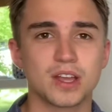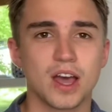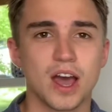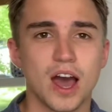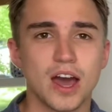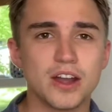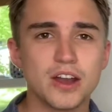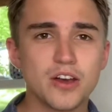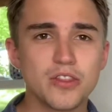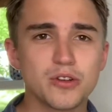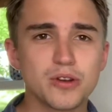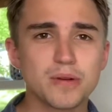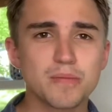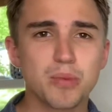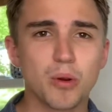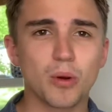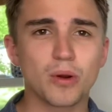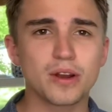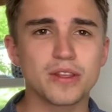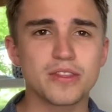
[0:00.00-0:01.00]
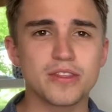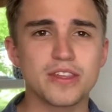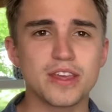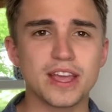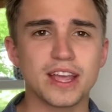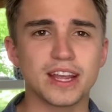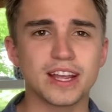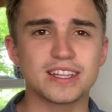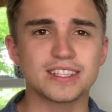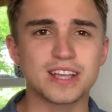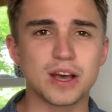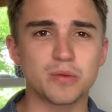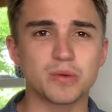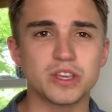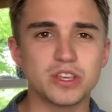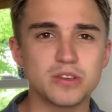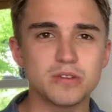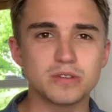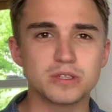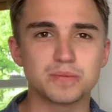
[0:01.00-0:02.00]
Another important thing is that we
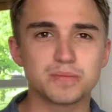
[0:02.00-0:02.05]
use